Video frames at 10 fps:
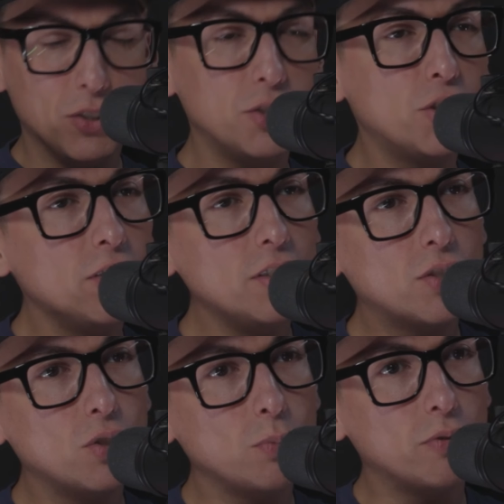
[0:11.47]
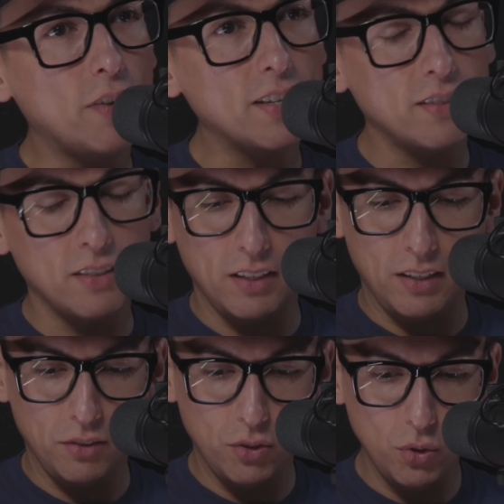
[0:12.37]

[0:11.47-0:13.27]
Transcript: Your journey's super fascinating.